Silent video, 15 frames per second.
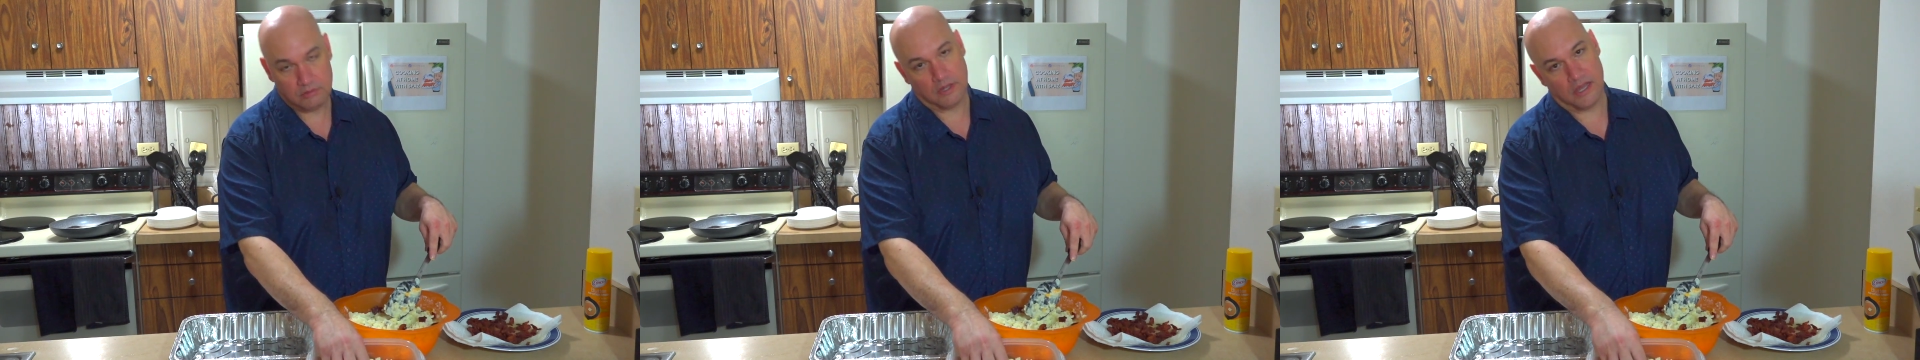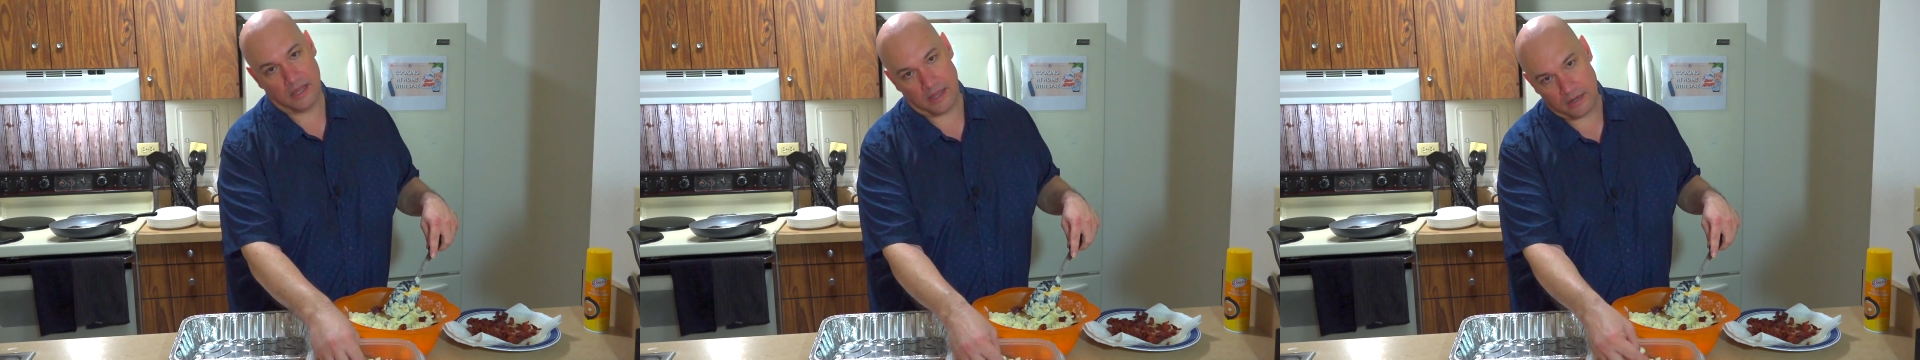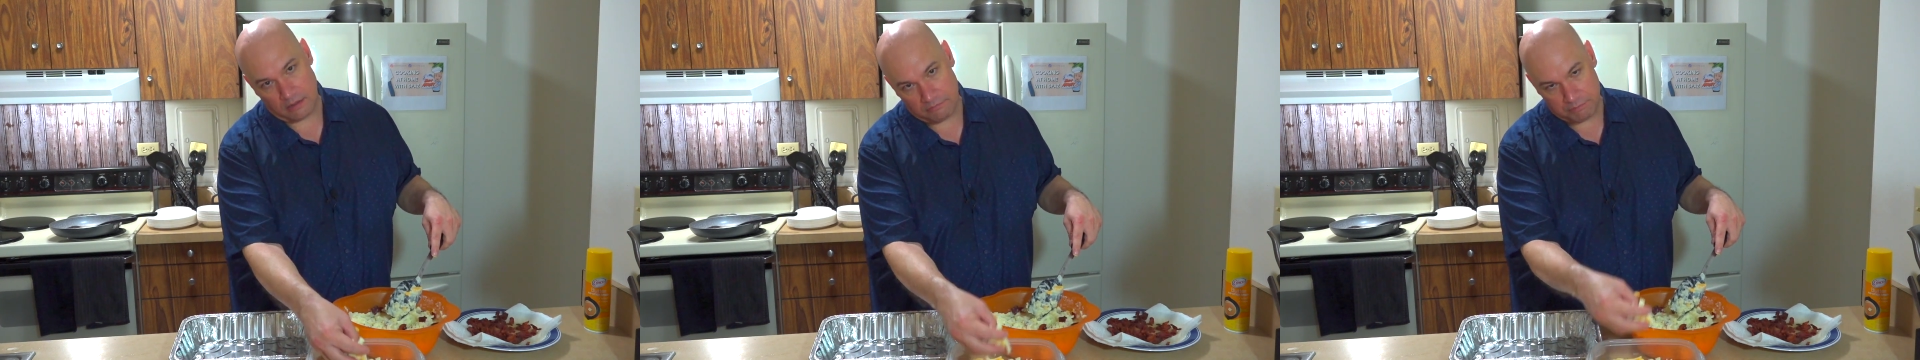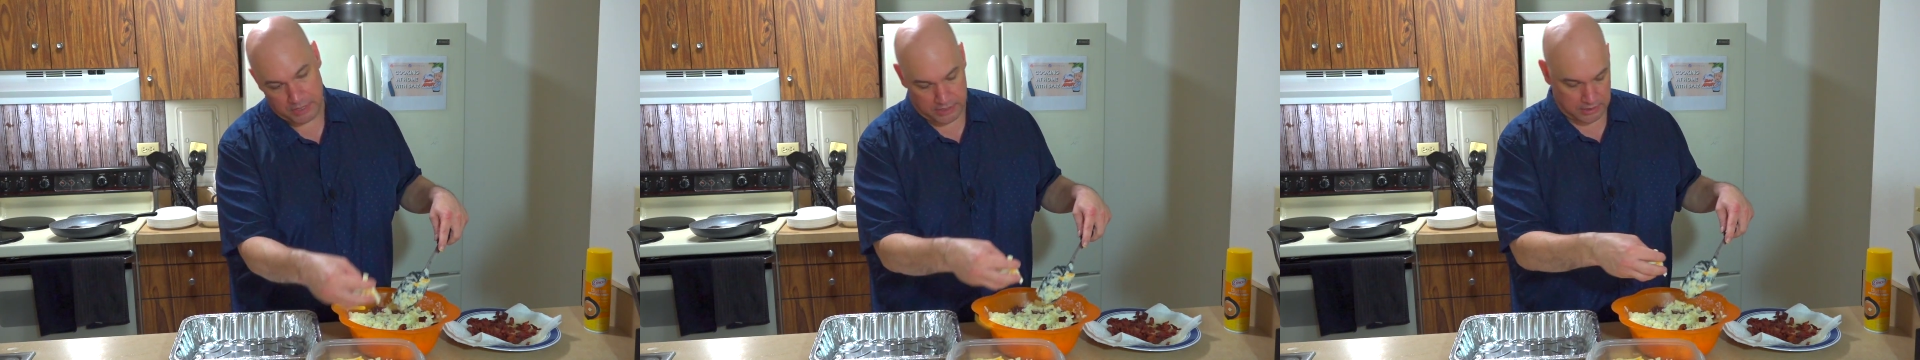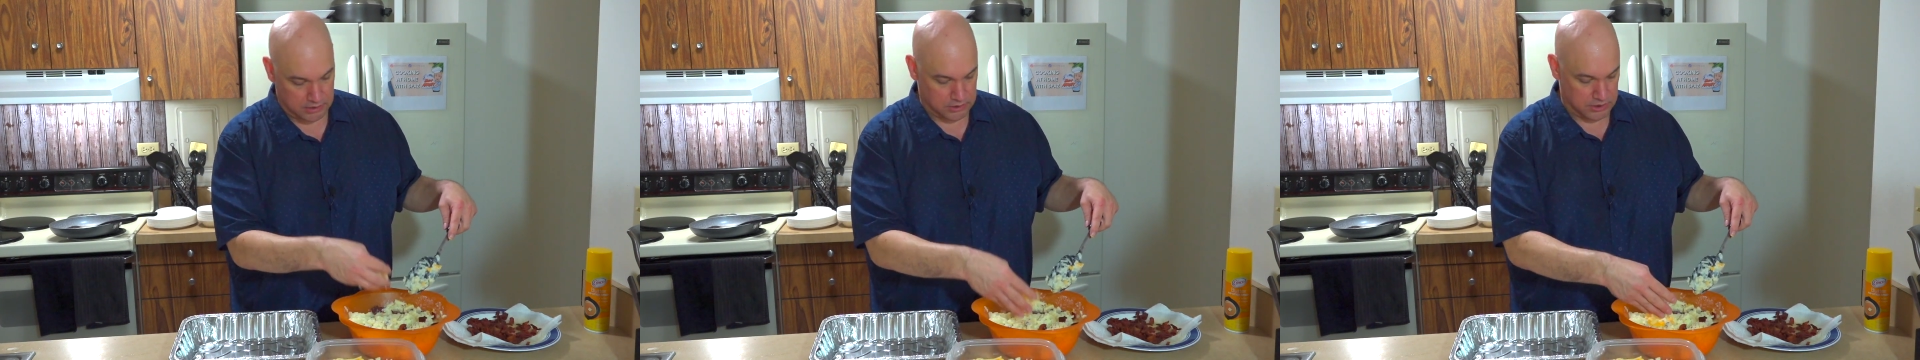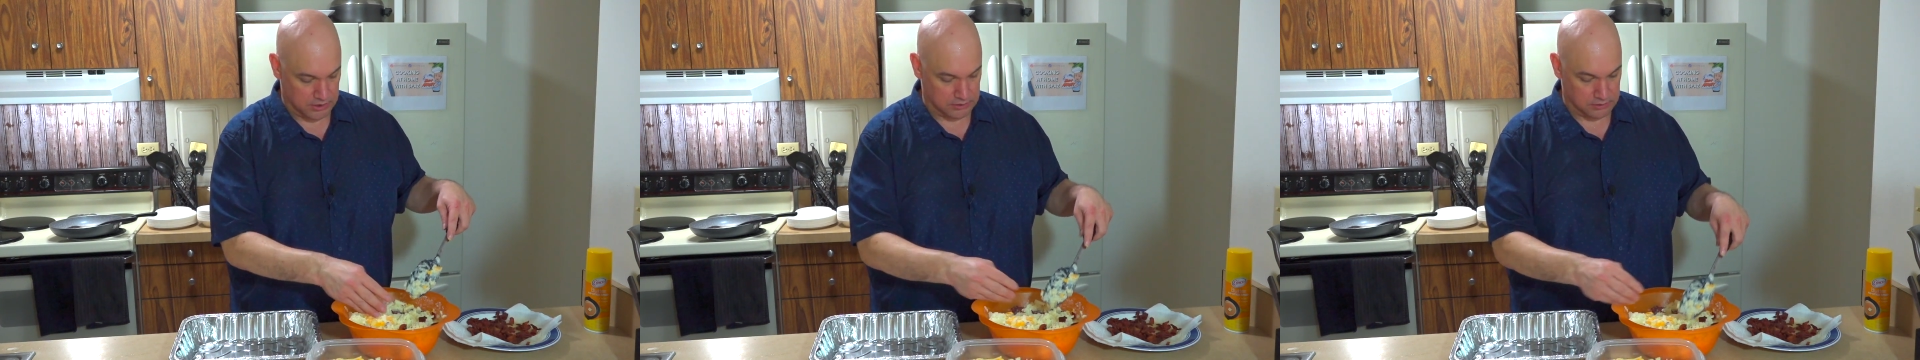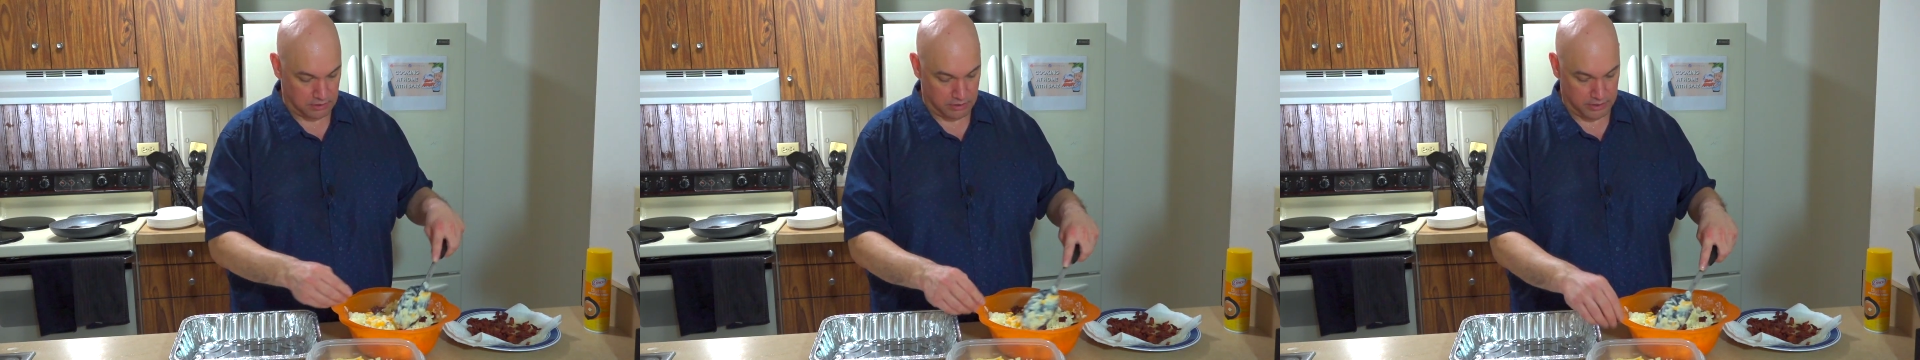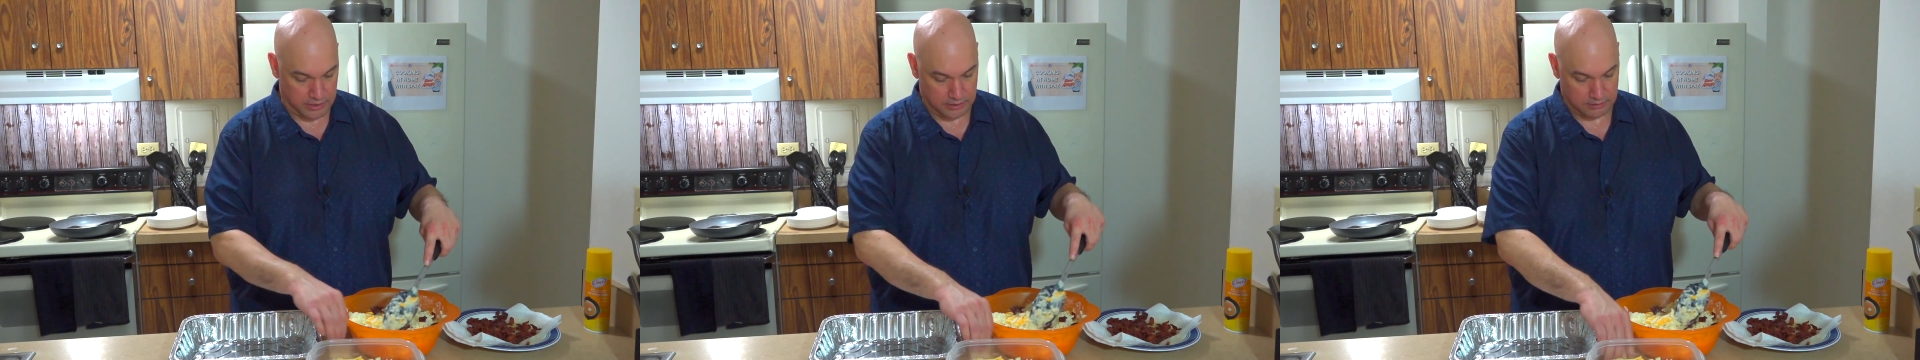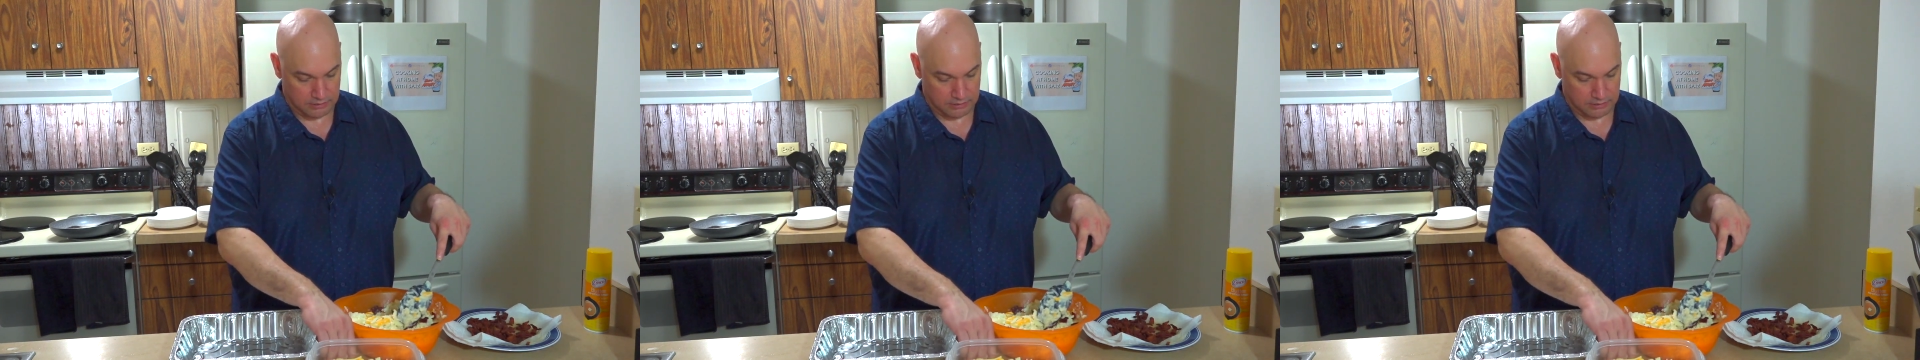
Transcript: I love bacon and cheese. Sorry,